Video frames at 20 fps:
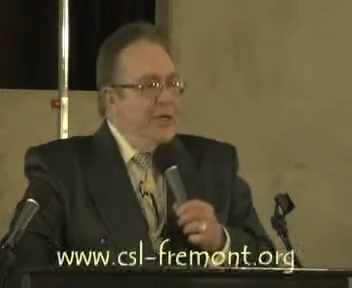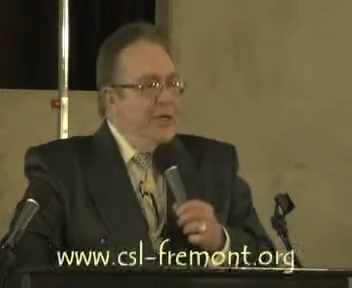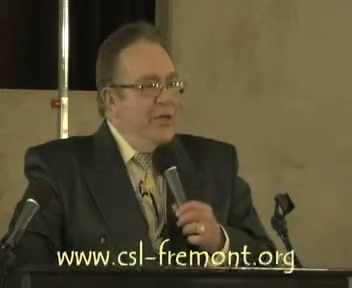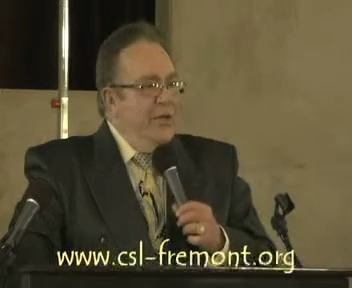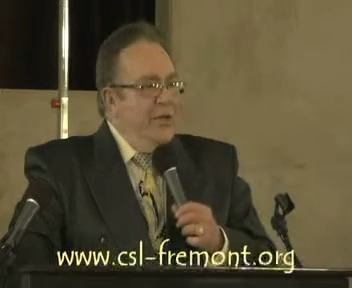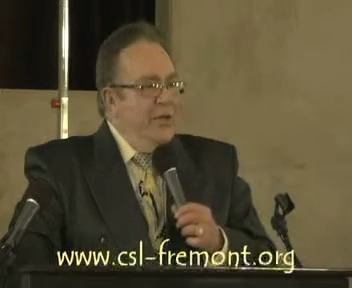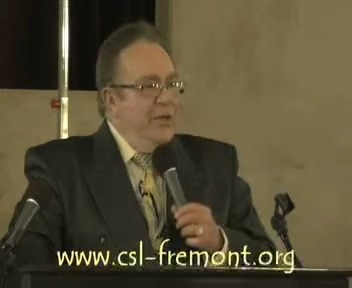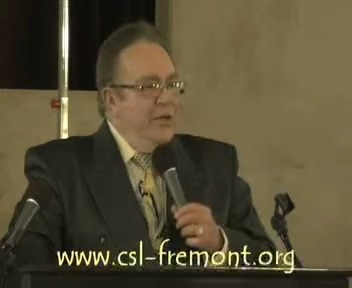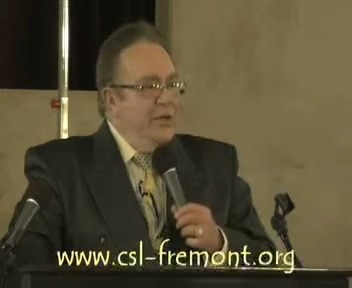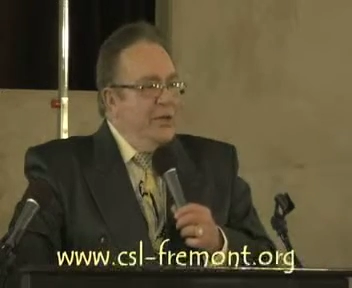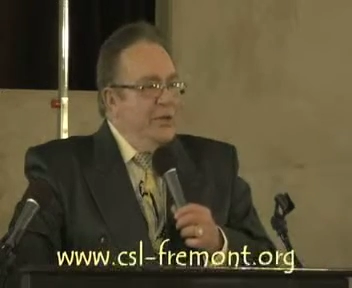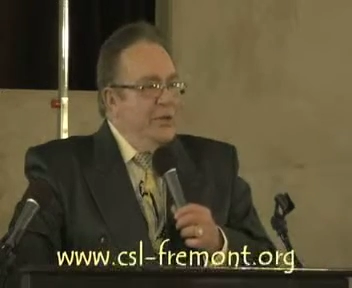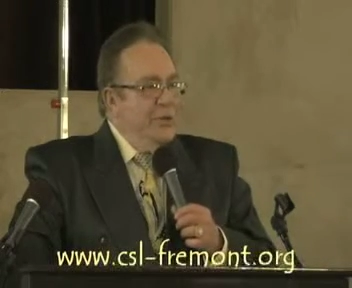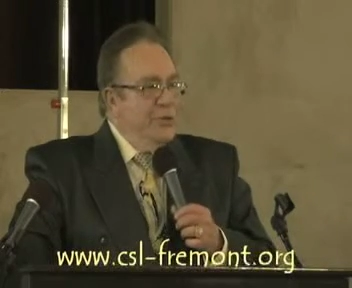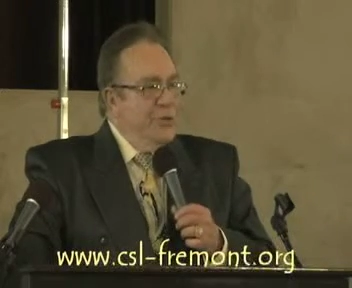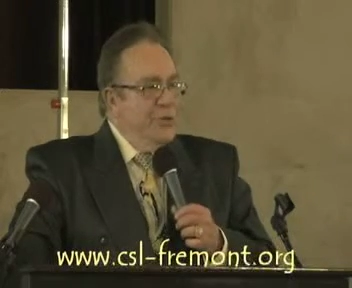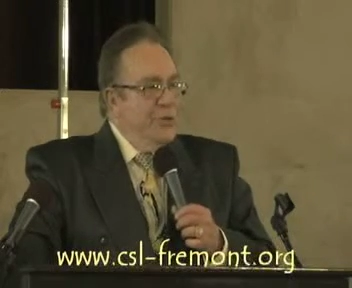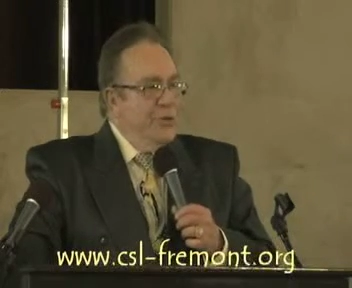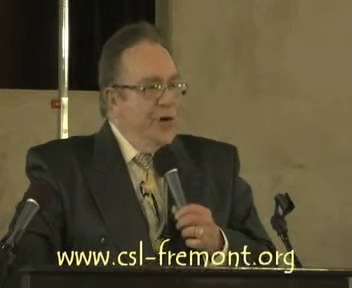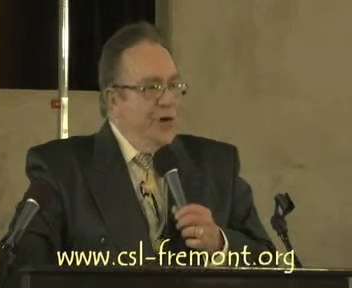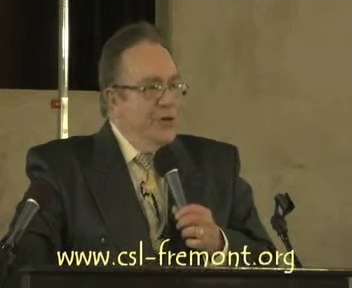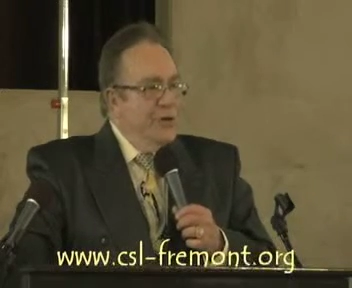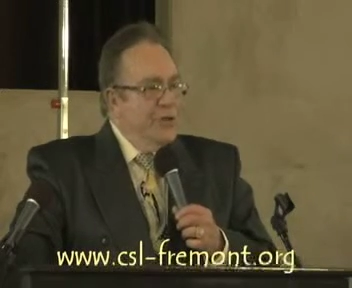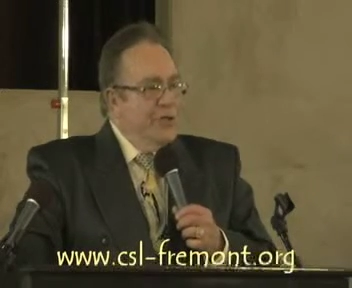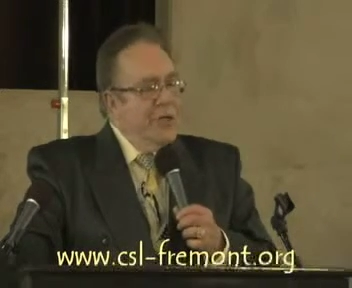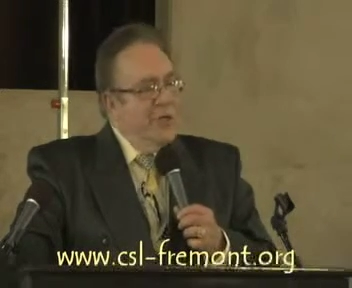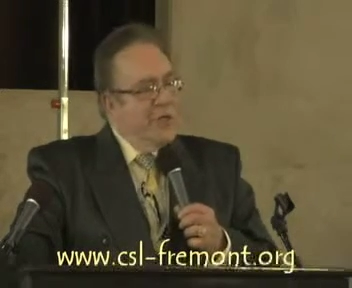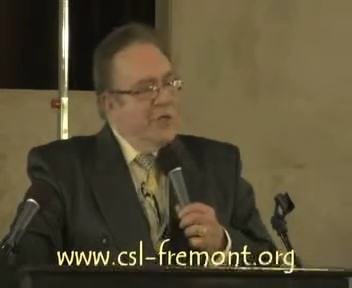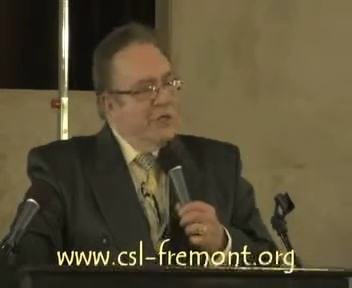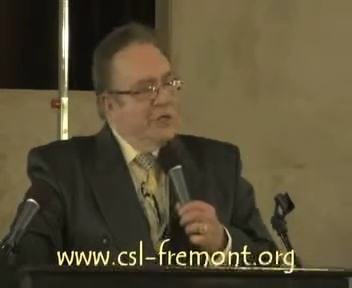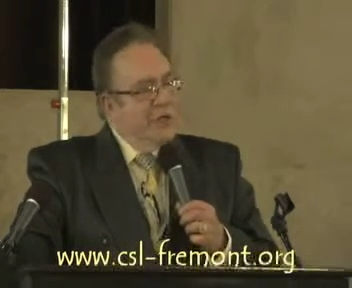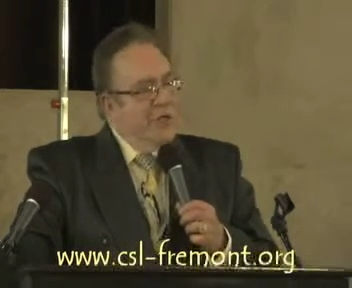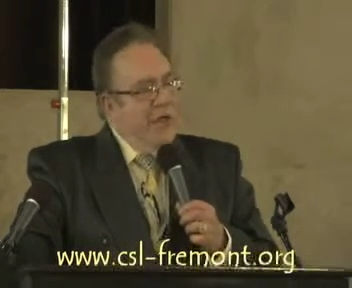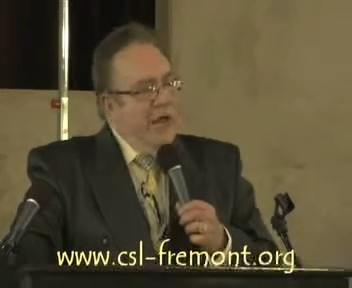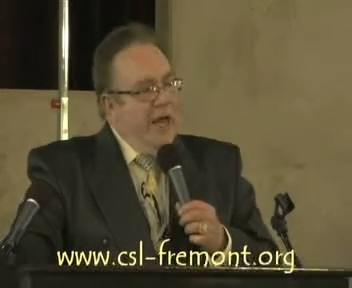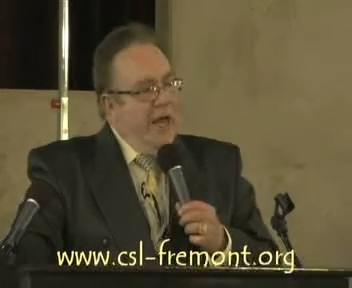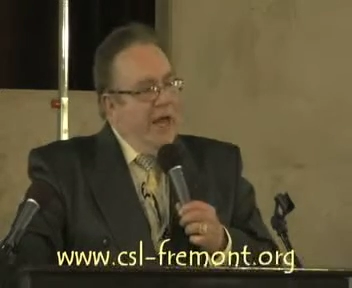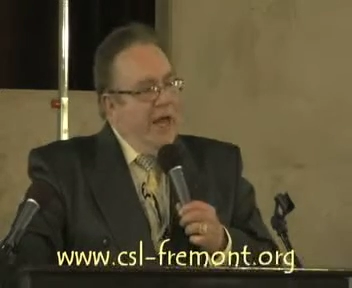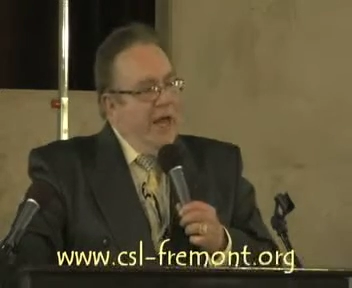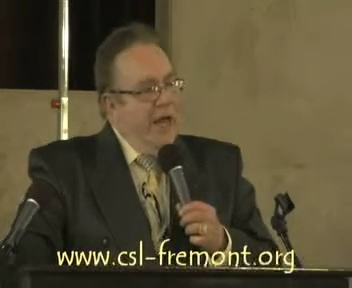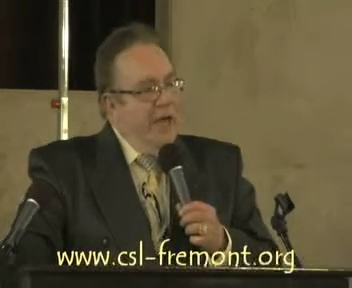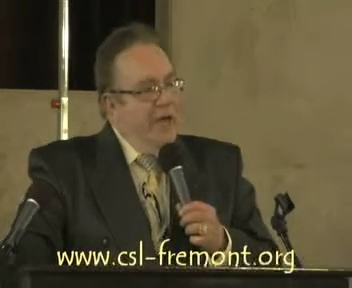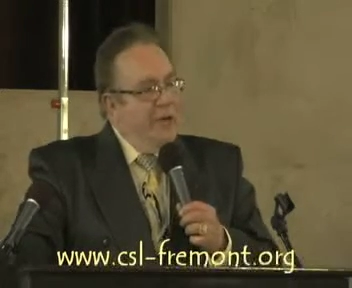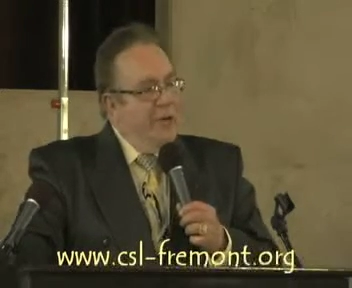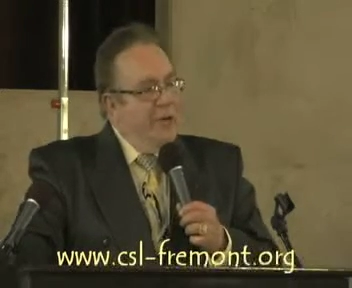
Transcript: the truth of ourselves, and